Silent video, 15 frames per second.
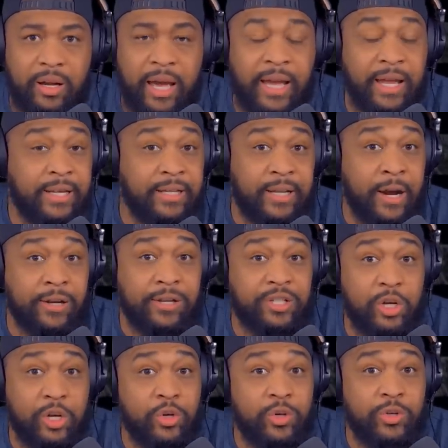And there's
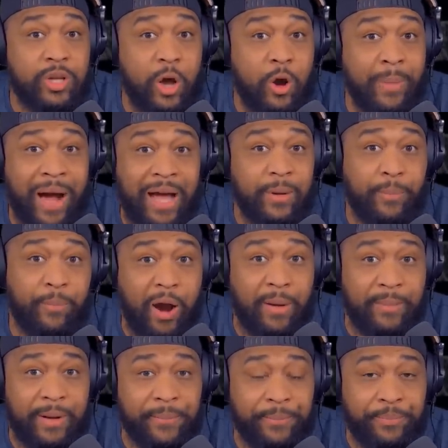dudes on my
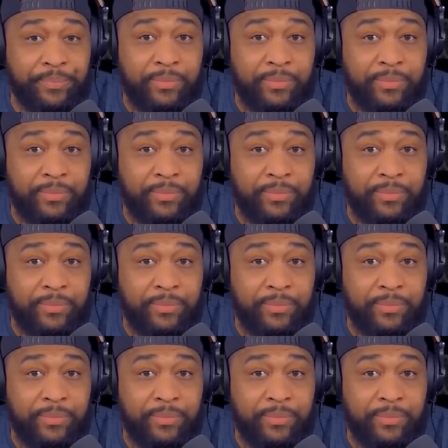department